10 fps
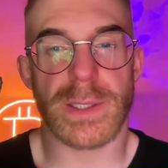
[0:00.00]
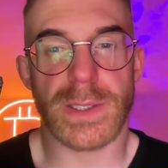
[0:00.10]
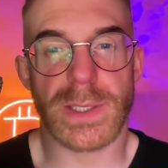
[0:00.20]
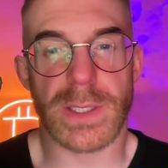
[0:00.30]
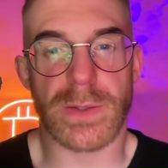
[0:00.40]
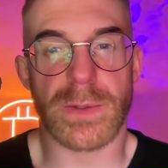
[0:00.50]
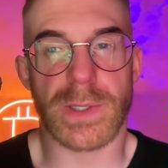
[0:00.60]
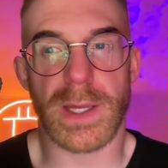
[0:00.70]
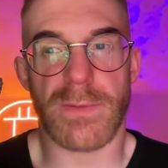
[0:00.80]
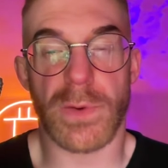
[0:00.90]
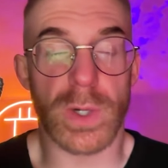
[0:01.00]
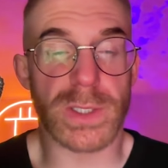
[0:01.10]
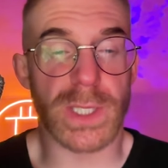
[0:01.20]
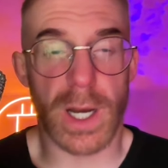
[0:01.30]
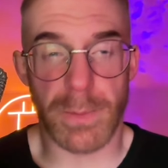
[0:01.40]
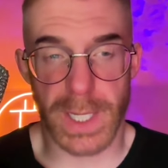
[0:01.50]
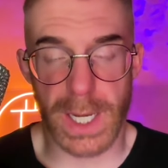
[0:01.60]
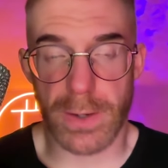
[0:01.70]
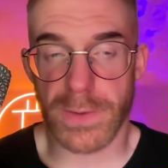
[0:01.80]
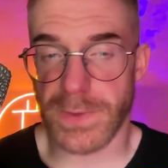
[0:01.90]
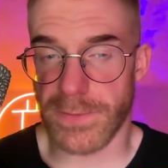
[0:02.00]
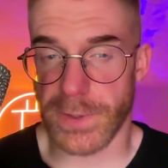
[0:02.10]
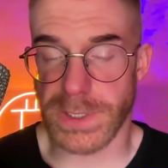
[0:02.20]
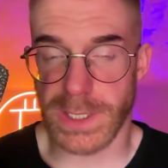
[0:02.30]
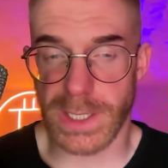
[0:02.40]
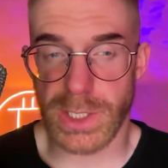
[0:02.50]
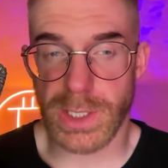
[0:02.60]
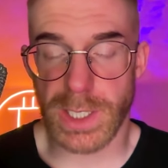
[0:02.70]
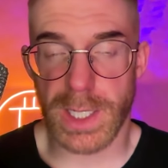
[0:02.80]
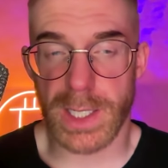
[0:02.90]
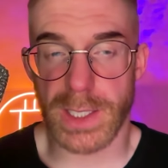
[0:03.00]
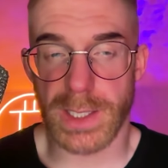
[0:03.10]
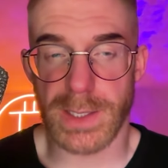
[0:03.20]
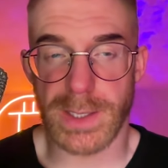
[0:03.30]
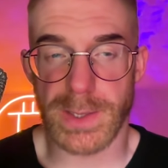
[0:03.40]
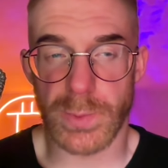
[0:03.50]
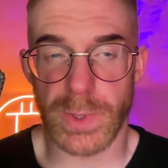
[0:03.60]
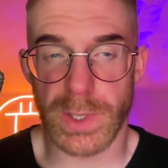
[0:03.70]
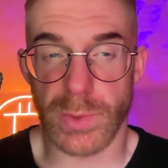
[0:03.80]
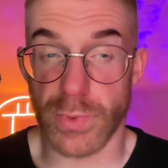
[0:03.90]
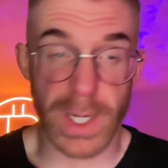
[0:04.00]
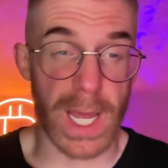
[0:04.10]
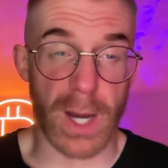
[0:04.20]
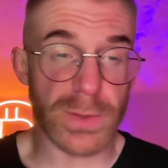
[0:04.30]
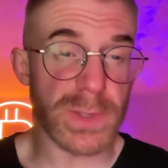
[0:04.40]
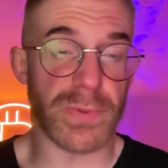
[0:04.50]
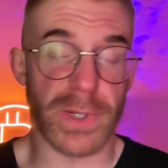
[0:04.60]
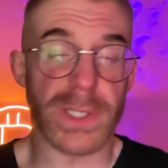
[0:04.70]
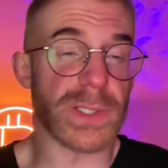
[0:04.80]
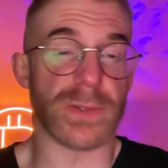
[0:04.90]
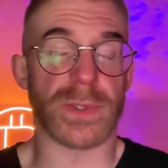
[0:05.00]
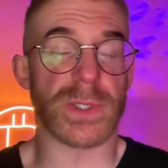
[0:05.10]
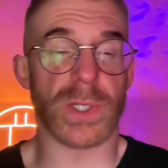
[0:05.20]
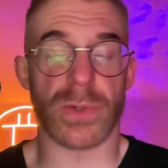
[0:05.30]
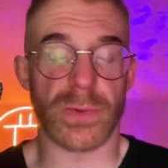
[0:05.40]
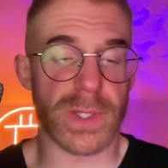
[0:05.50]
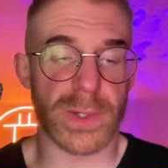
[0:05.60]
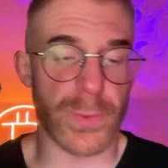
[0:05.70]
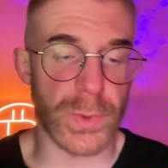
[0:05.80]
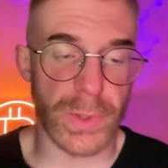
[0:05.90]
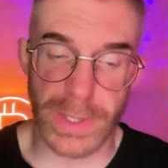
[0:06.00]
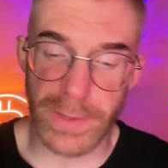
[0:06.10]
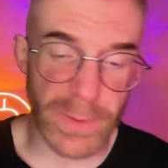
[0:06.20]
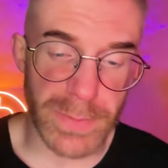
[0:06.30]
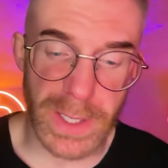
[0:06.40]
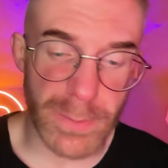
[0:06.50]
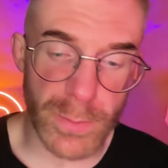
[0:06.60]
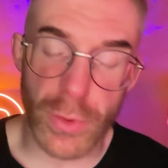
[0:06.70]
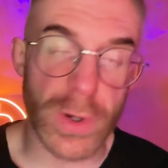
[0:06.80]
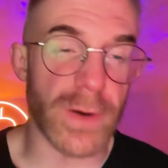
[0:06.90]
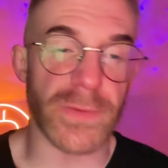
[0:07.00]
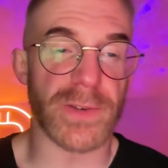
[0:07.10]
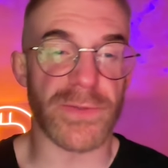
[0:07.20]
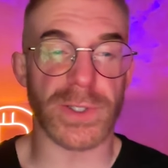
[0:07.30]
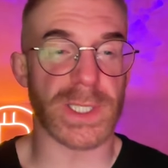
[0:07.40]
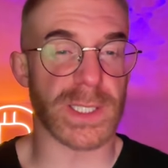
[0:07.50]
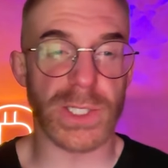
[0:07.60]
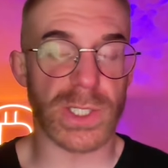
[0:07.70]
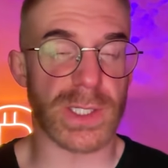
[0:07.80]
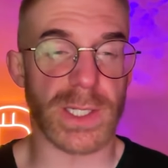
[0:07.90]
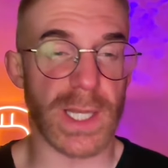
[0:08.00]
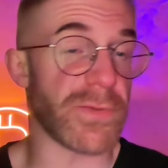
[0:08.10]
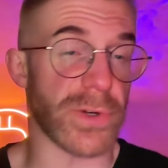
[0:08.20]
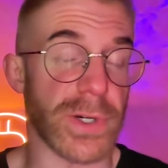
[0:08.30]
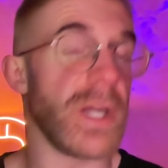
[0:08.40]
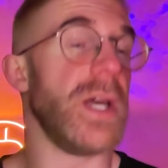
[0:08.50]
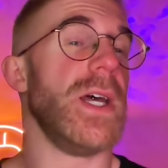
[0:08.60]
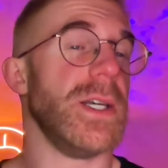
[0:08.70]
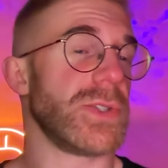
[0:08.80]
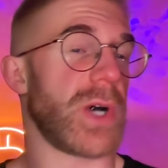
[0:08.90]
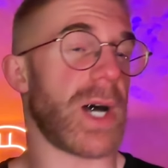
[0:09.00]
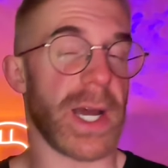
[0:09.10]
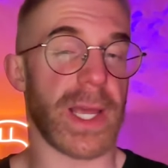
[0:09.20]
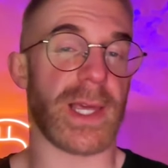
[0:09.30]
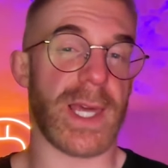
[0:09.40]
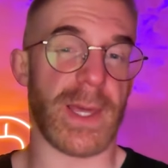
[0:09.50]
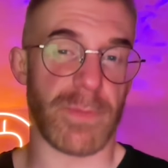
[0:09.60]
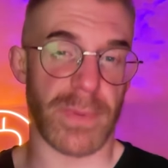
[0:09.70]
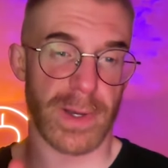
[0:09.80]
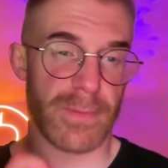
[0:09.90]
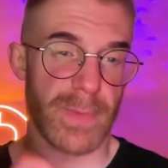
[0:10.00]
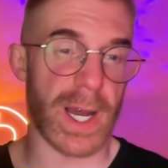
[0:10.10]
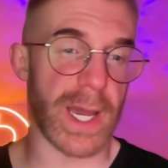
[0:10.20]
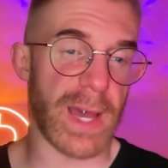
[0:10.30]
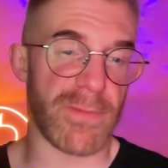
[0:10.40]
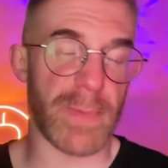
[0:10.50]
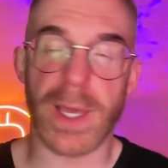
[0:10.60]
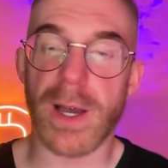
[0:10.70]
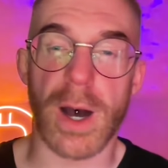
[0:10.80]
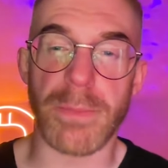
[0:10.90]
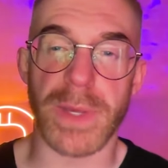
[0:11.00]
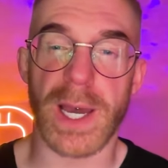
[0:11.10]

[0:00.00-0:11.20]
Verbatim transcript: So if you want a copy now of the first edition, uh, it will run out pretty soon. So there will never be more of the first edition ever. So I keep, um, I have my copy.